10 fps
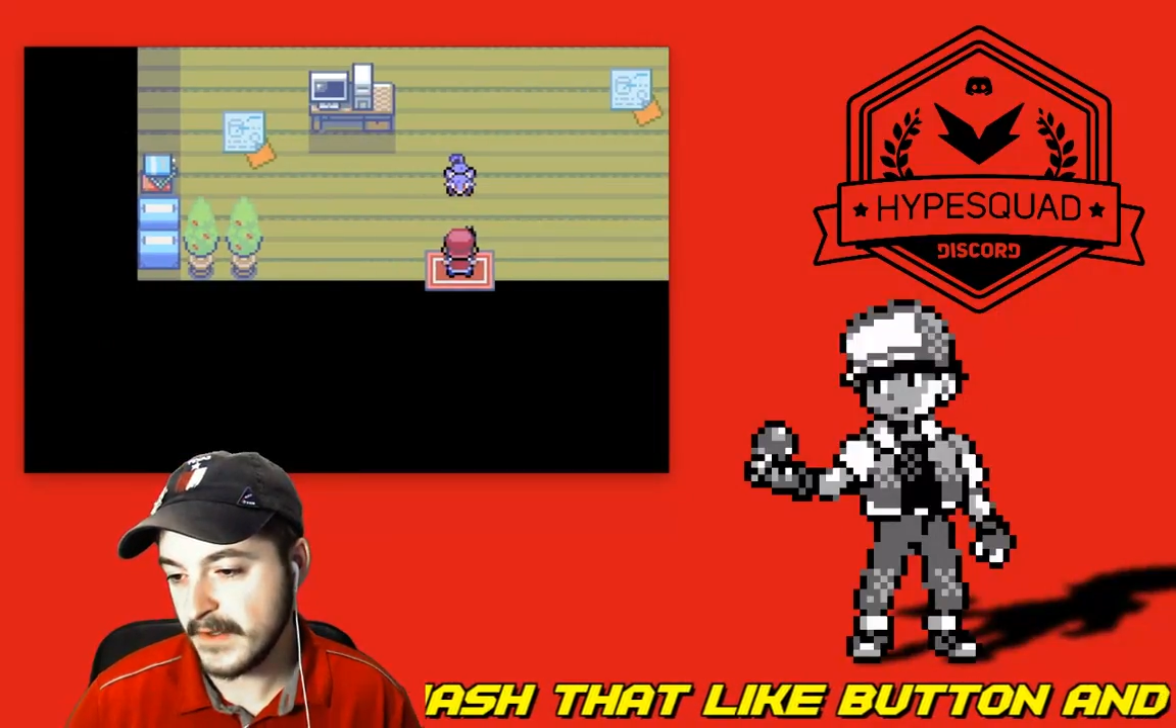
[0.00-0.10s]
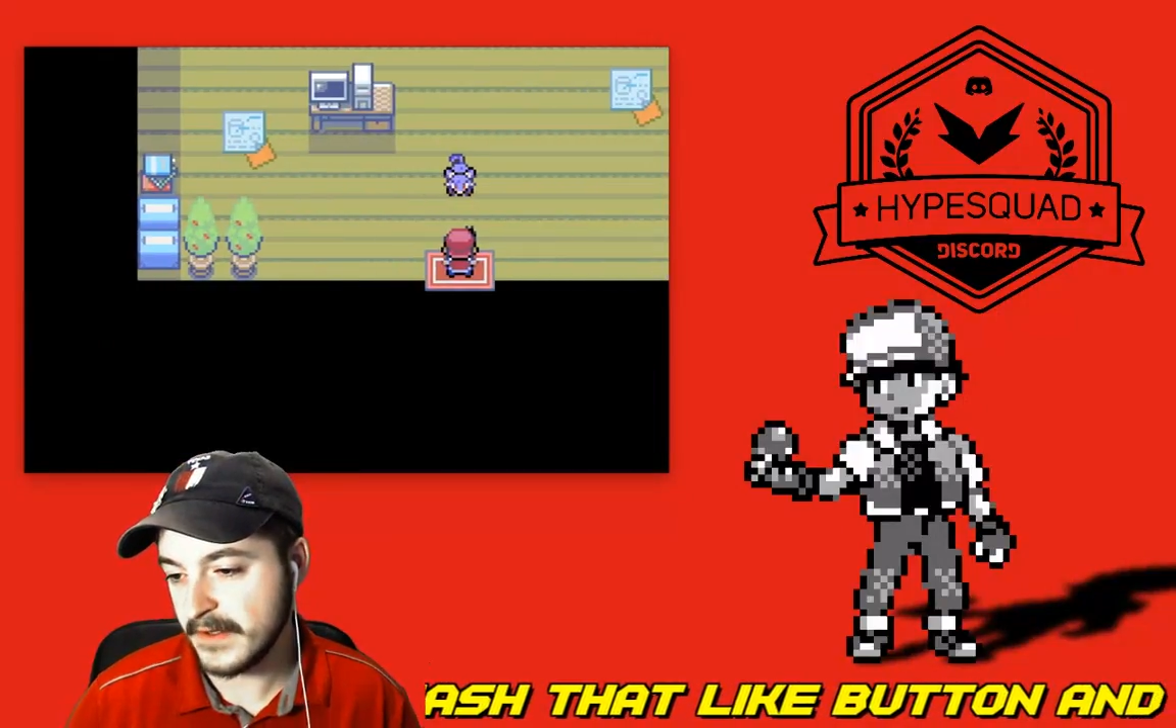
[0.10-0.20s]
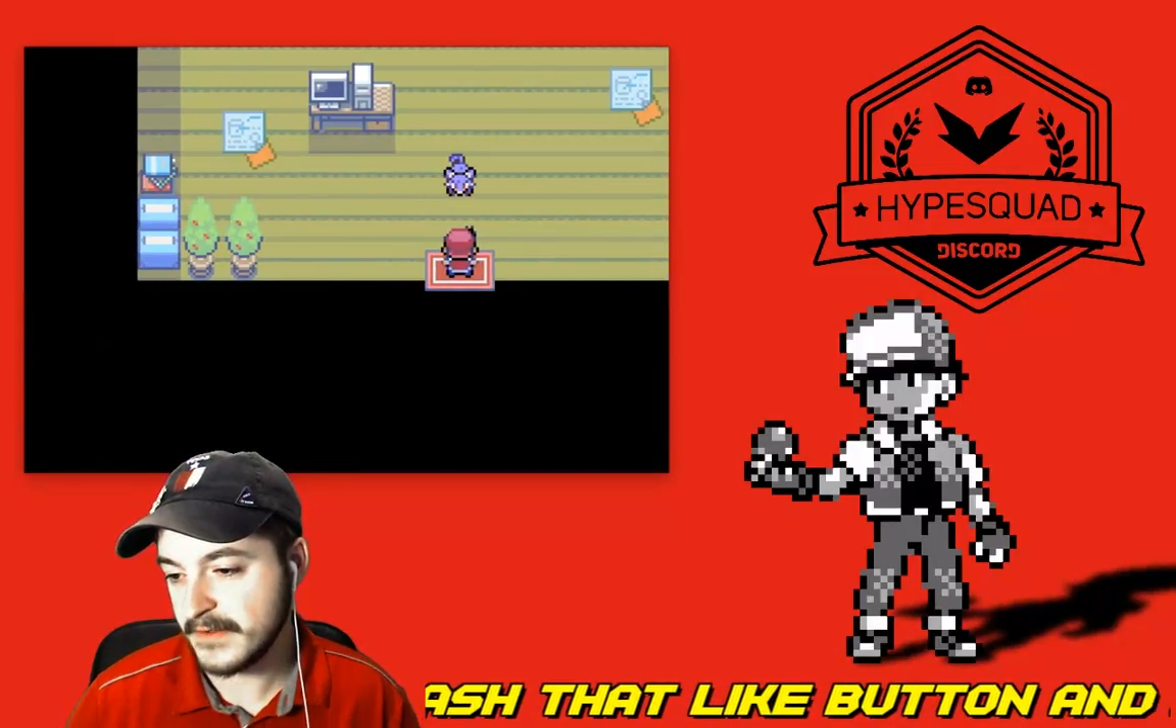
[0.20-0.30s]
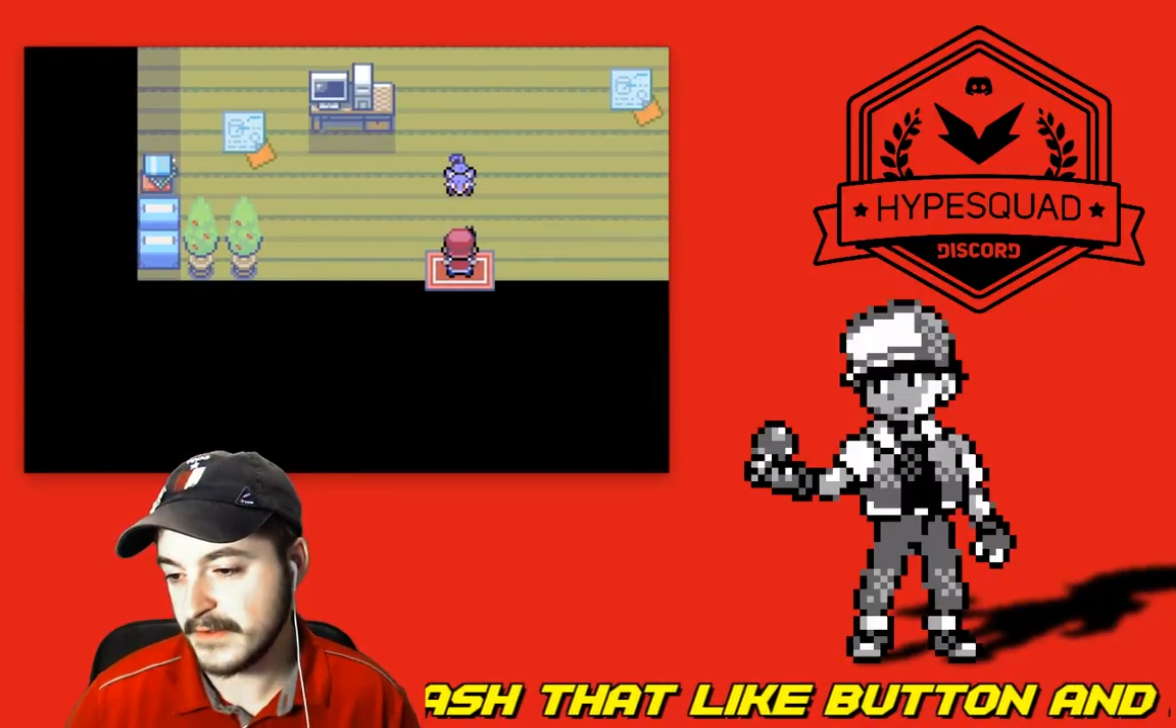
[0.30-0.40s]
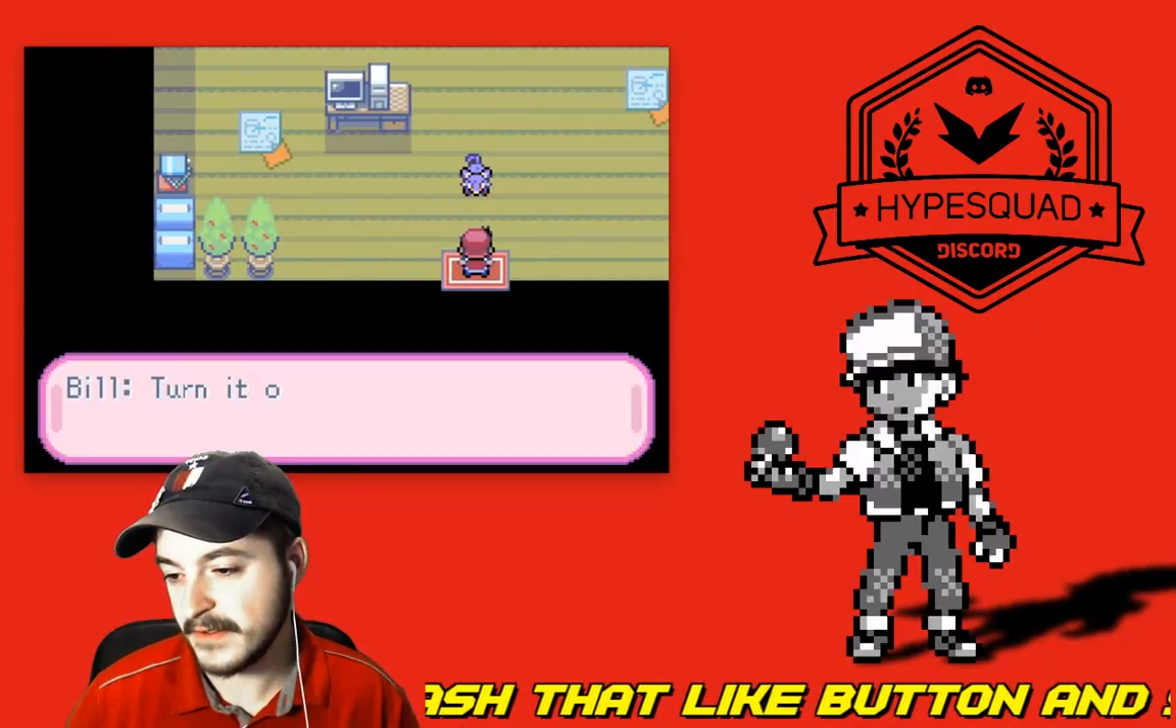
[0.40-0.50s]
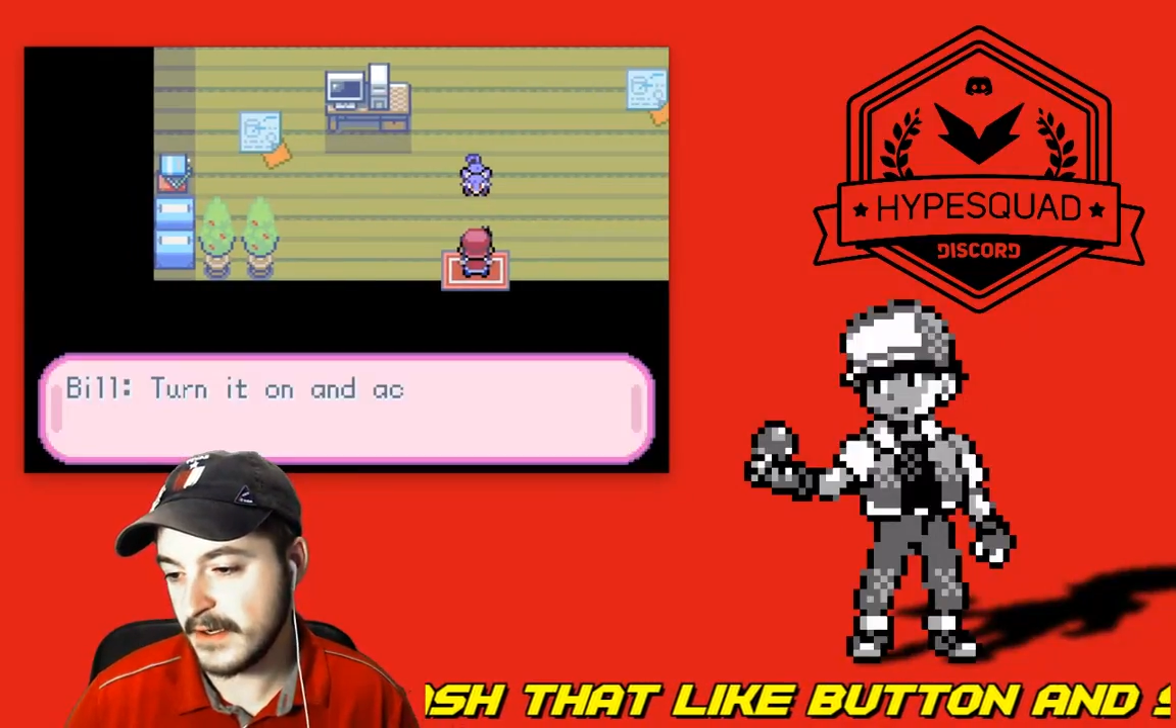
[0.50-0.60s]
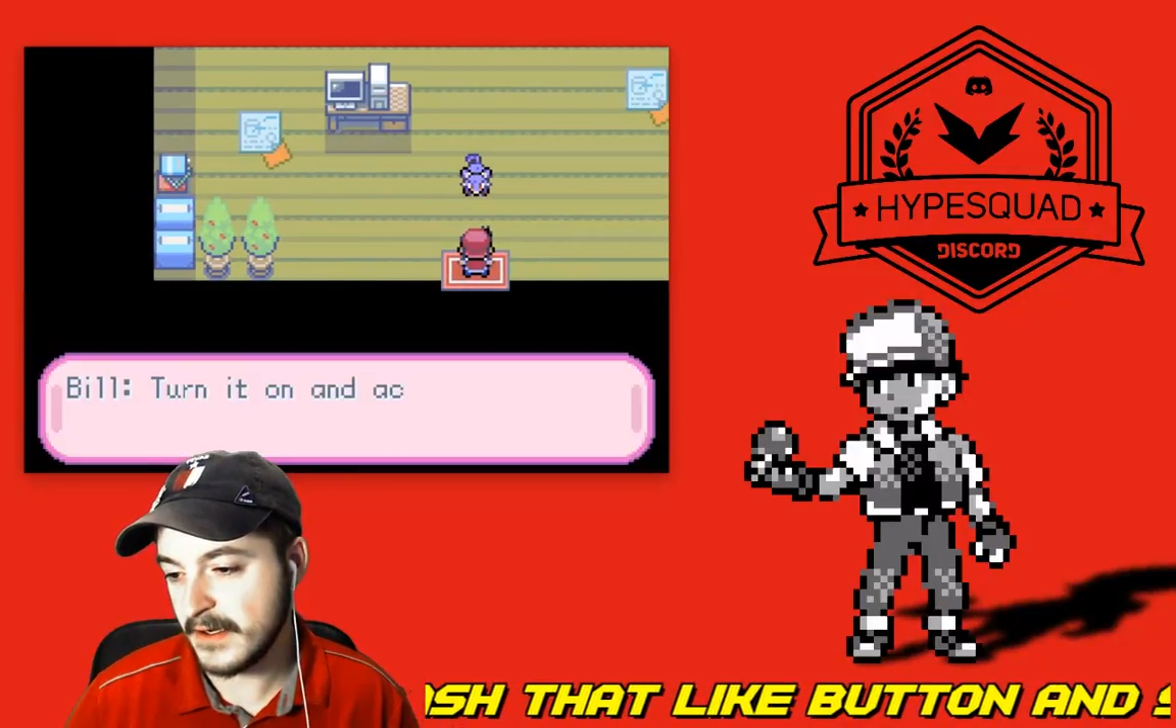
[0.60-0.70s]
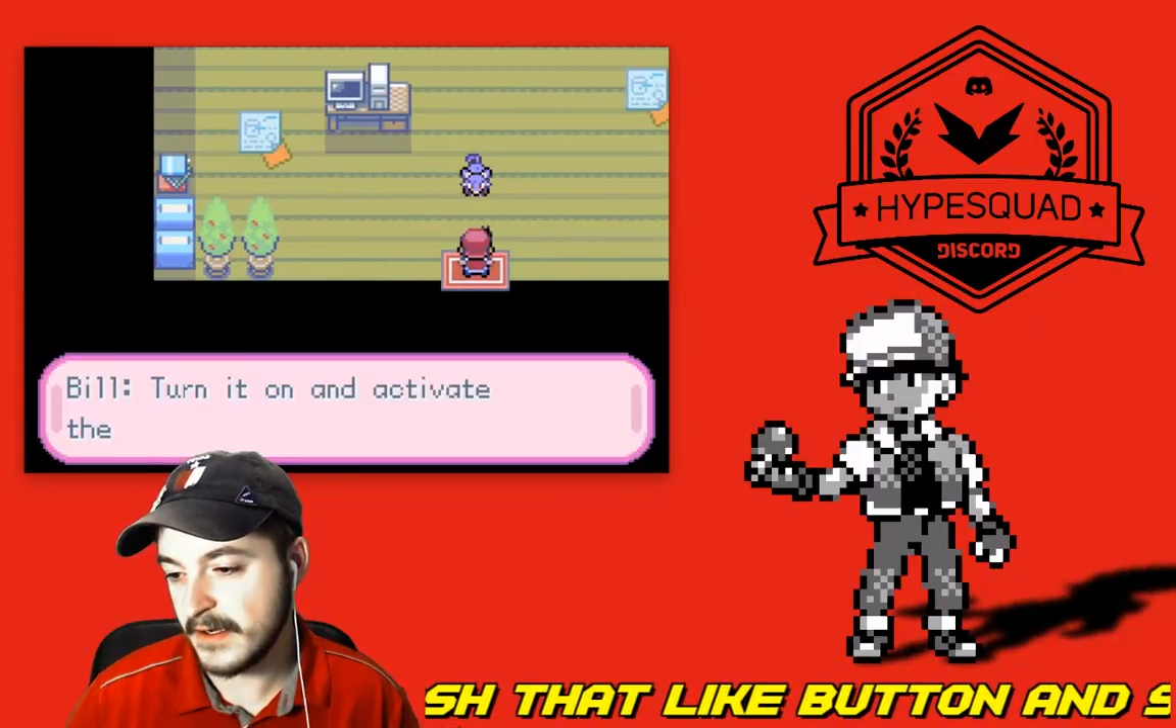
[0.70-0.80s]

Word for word: Turn it on